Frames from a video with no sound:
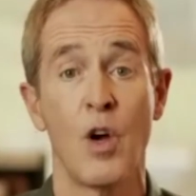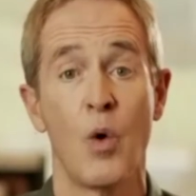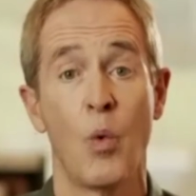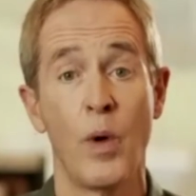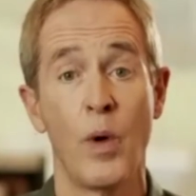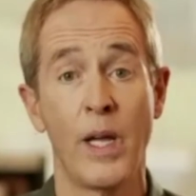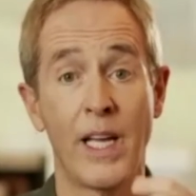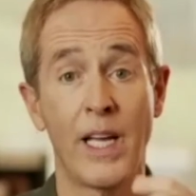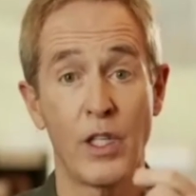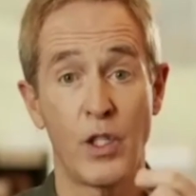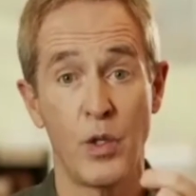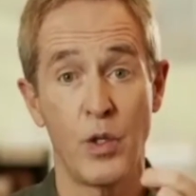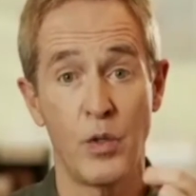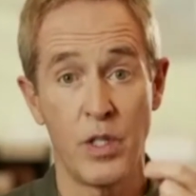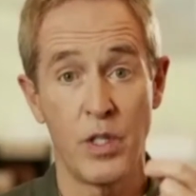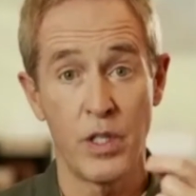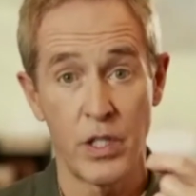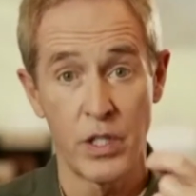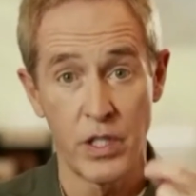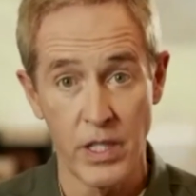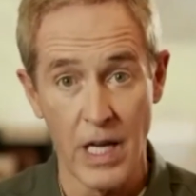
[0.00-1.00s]
We get to
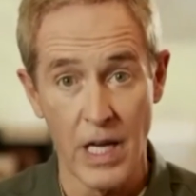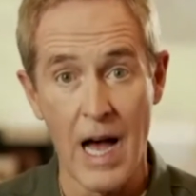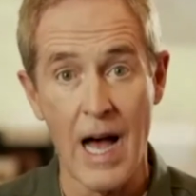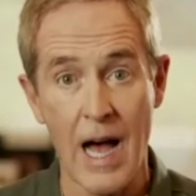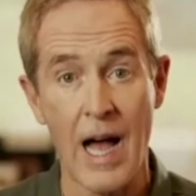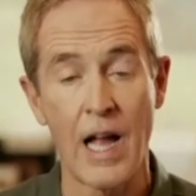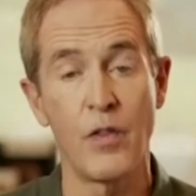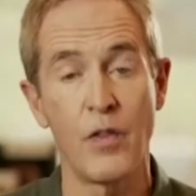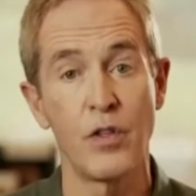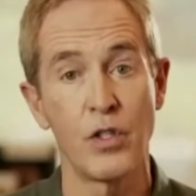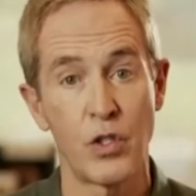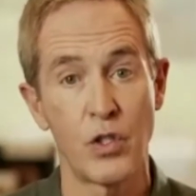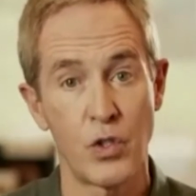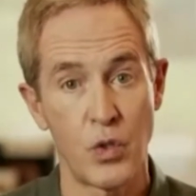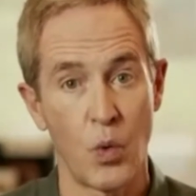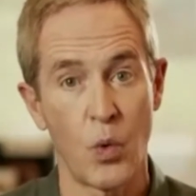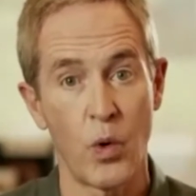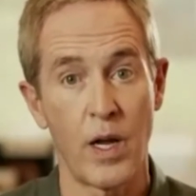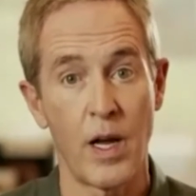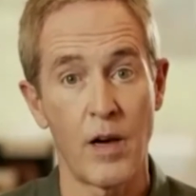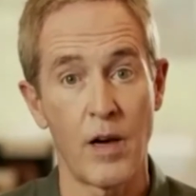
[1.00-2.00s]
decide the
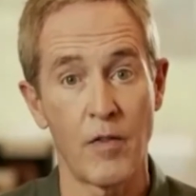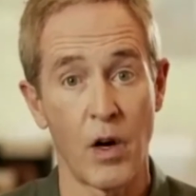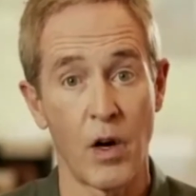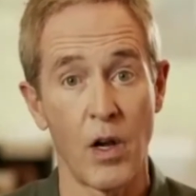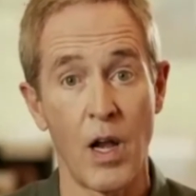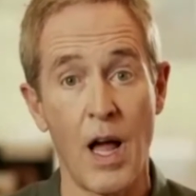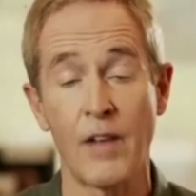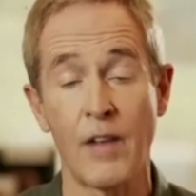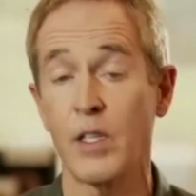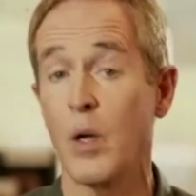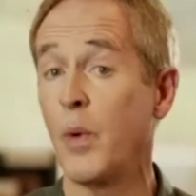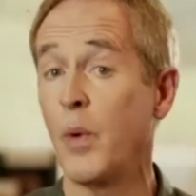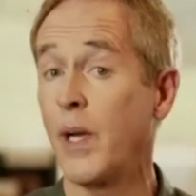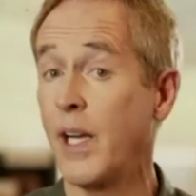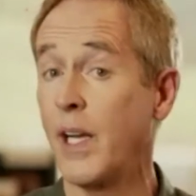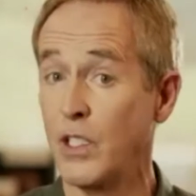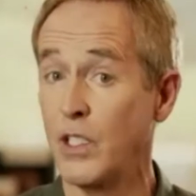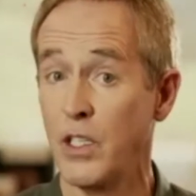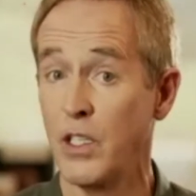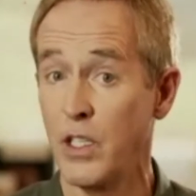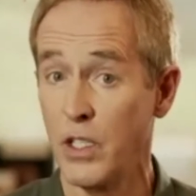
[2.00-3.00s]
story of our lives, and we
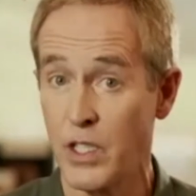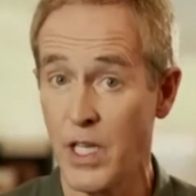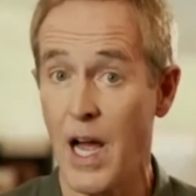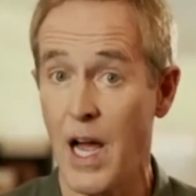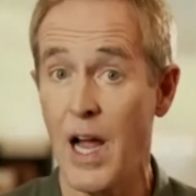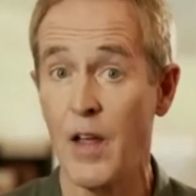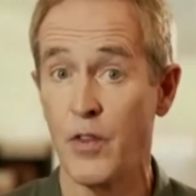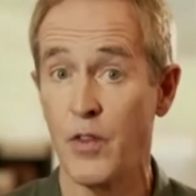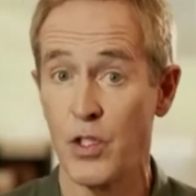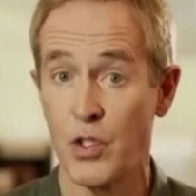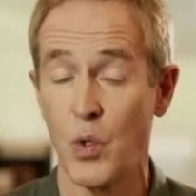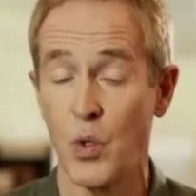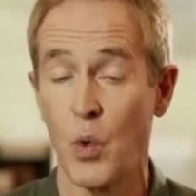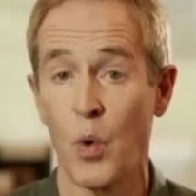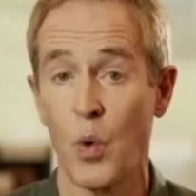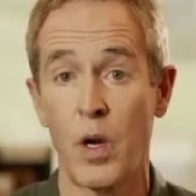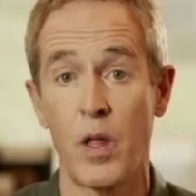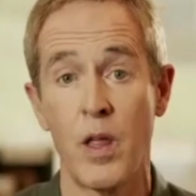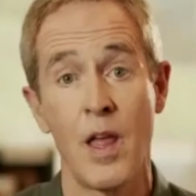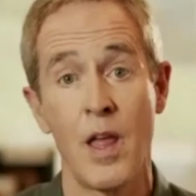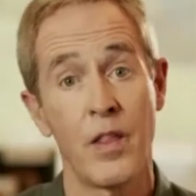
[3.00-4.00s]
get to decide the
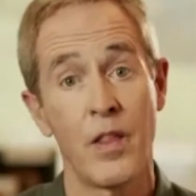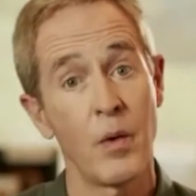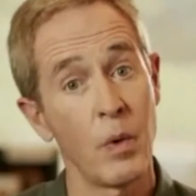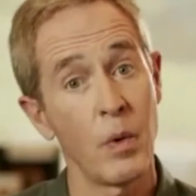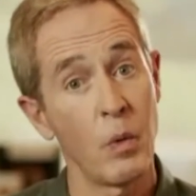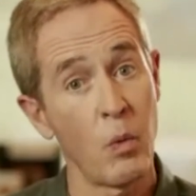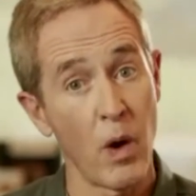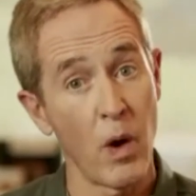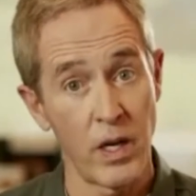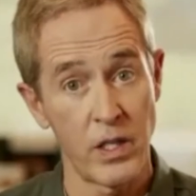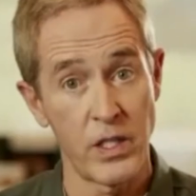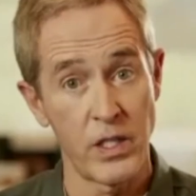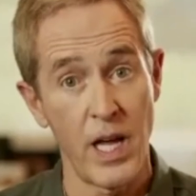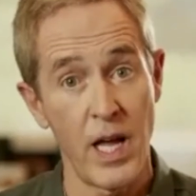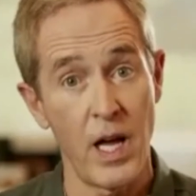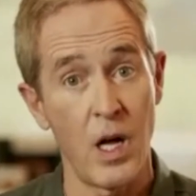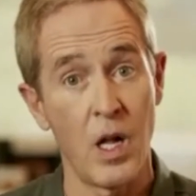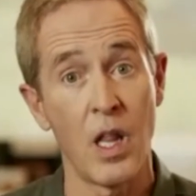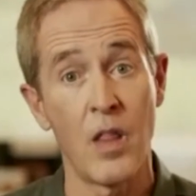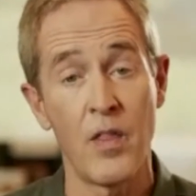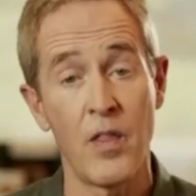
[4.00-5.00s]
story that we want to
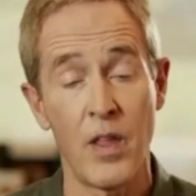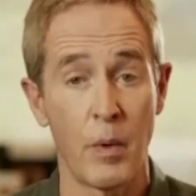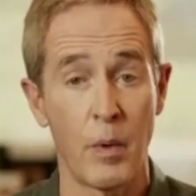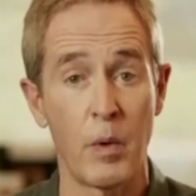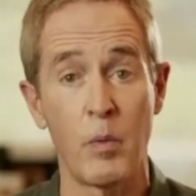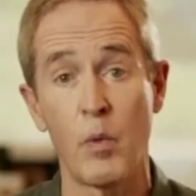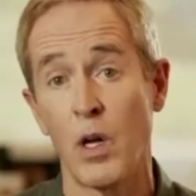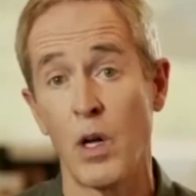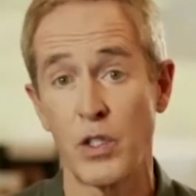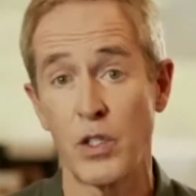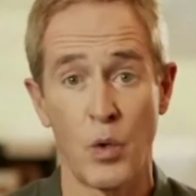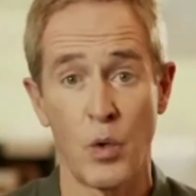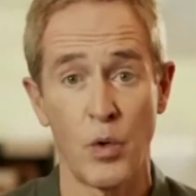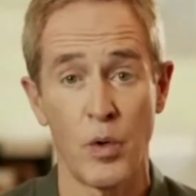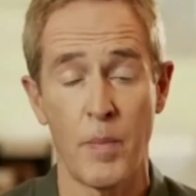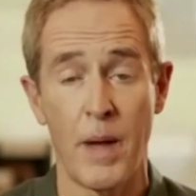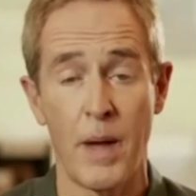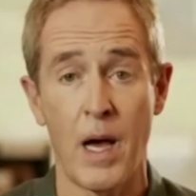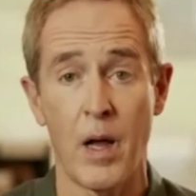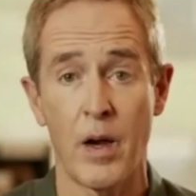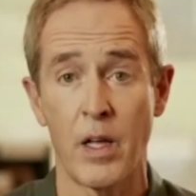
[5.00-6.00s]
tell and that we want told
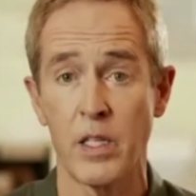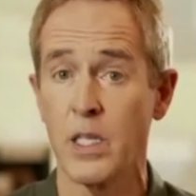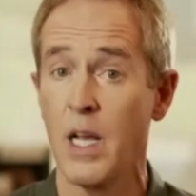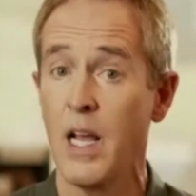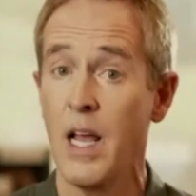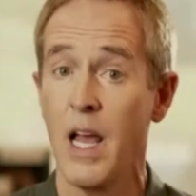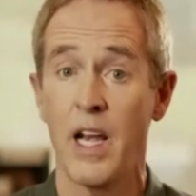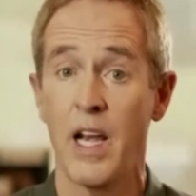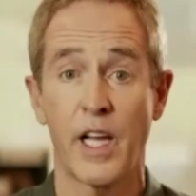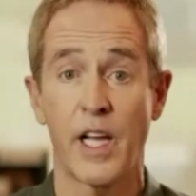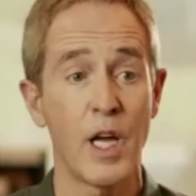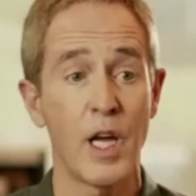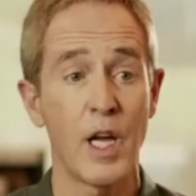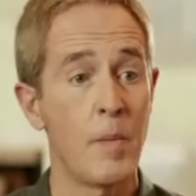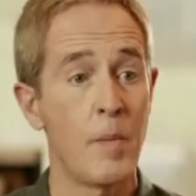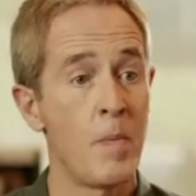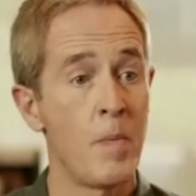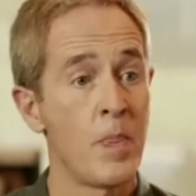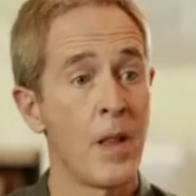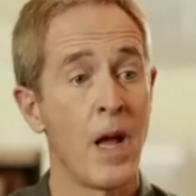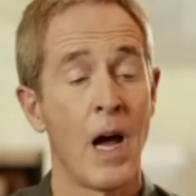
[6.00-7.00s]
about us. And
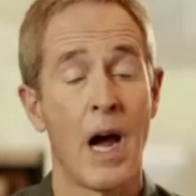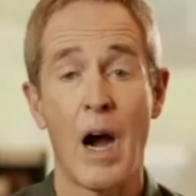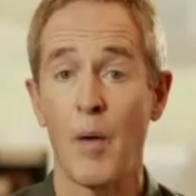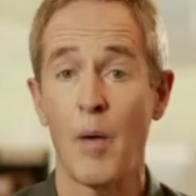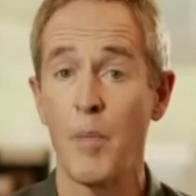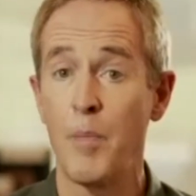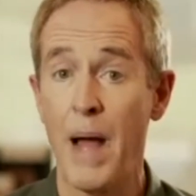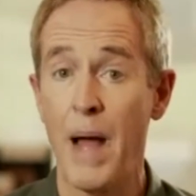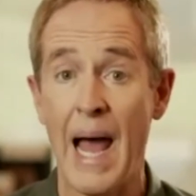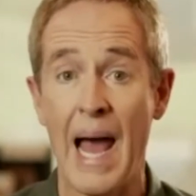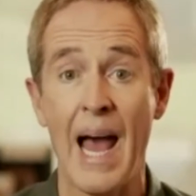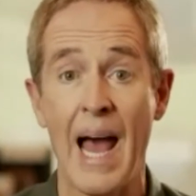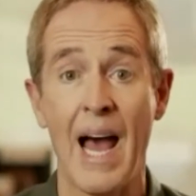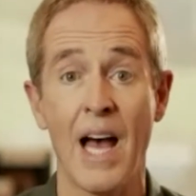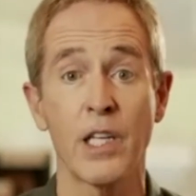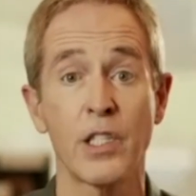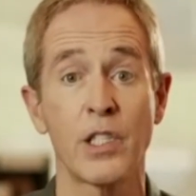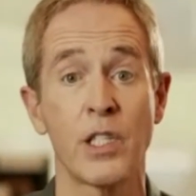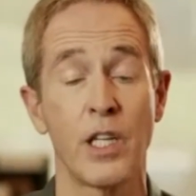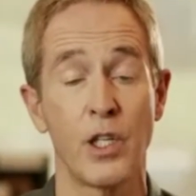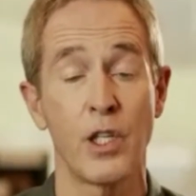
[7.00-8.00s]
again, our
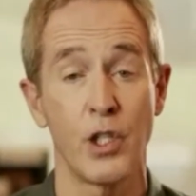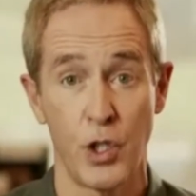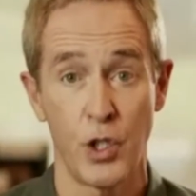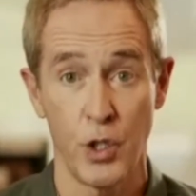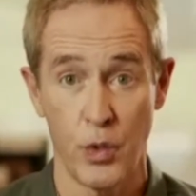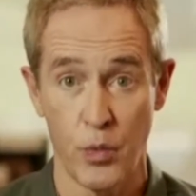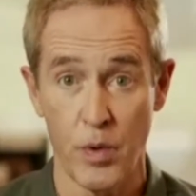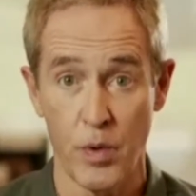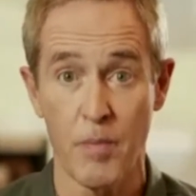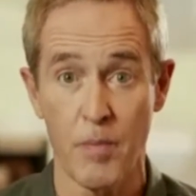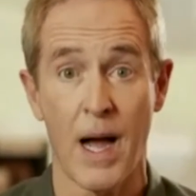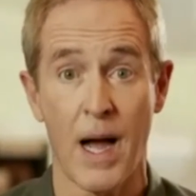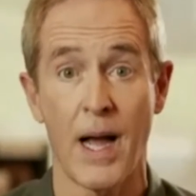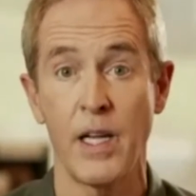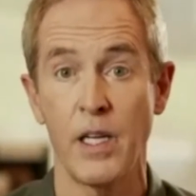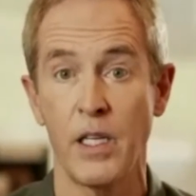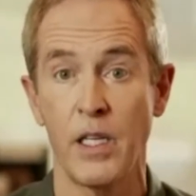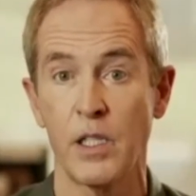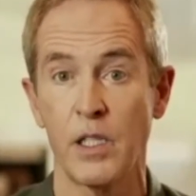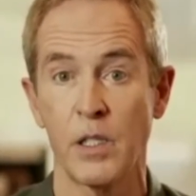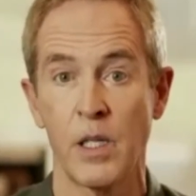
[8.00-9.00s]
past, it should
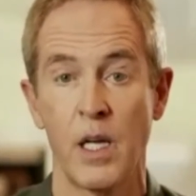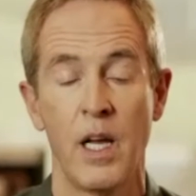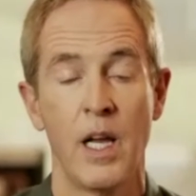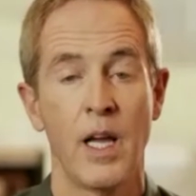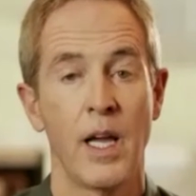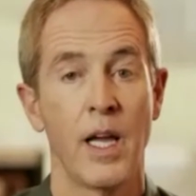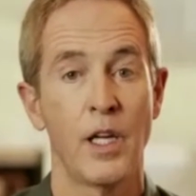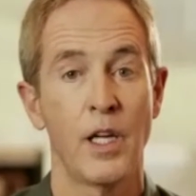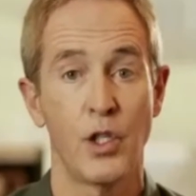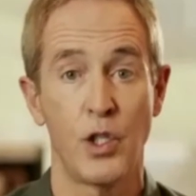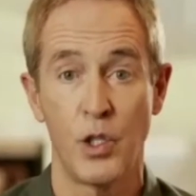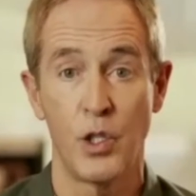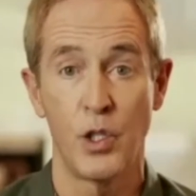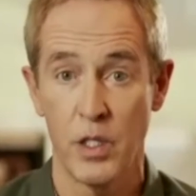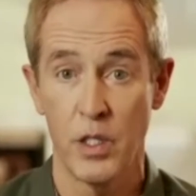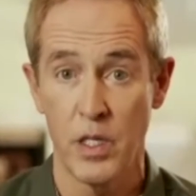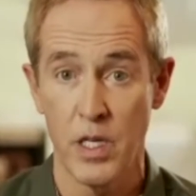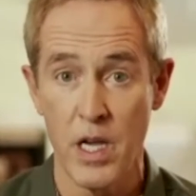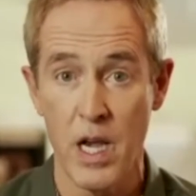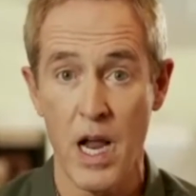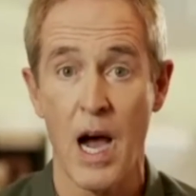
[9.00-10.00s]
remind us, it
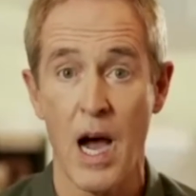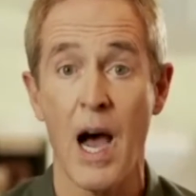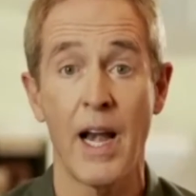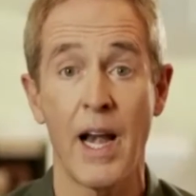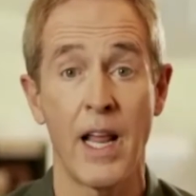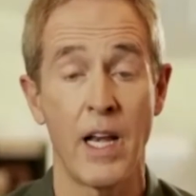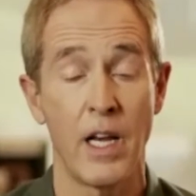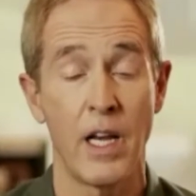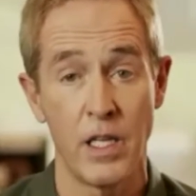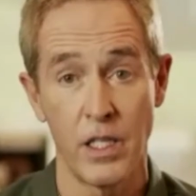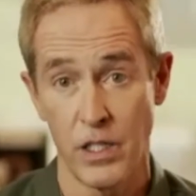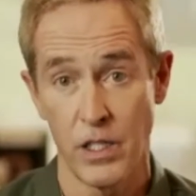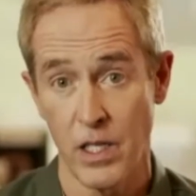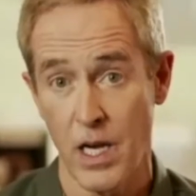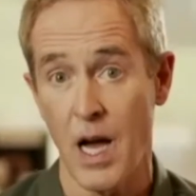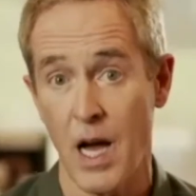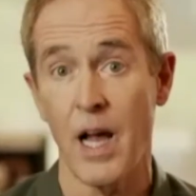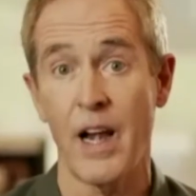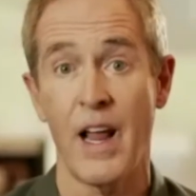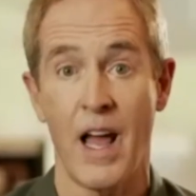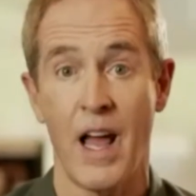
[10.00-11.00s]
should not, and it does
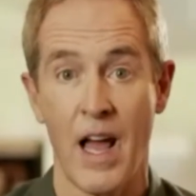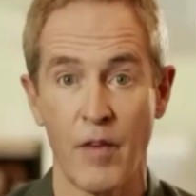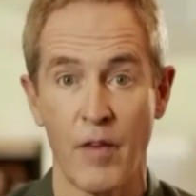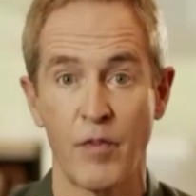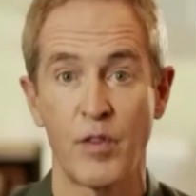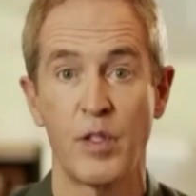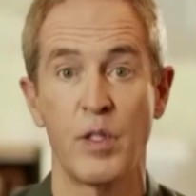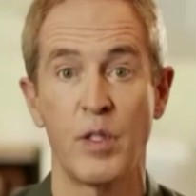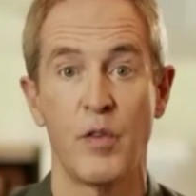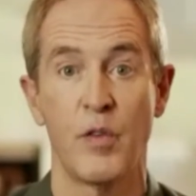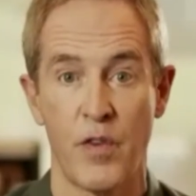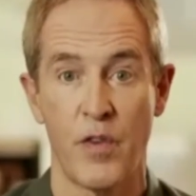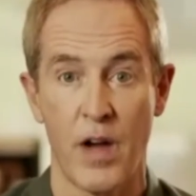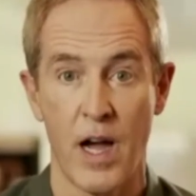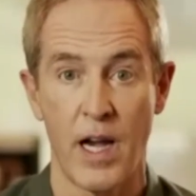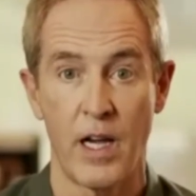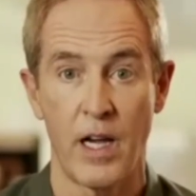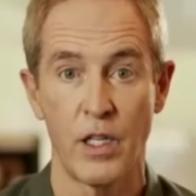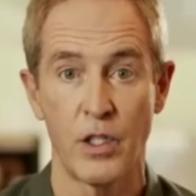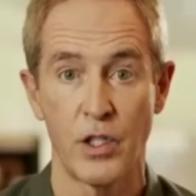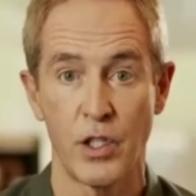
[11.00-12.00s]
not have to
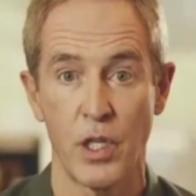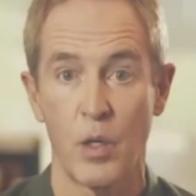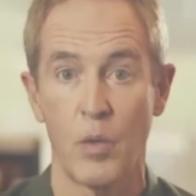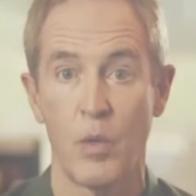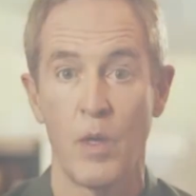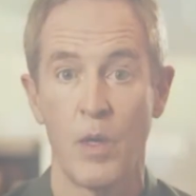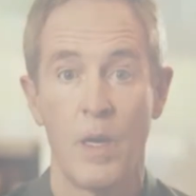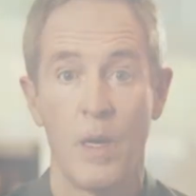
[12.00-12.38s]
define us. So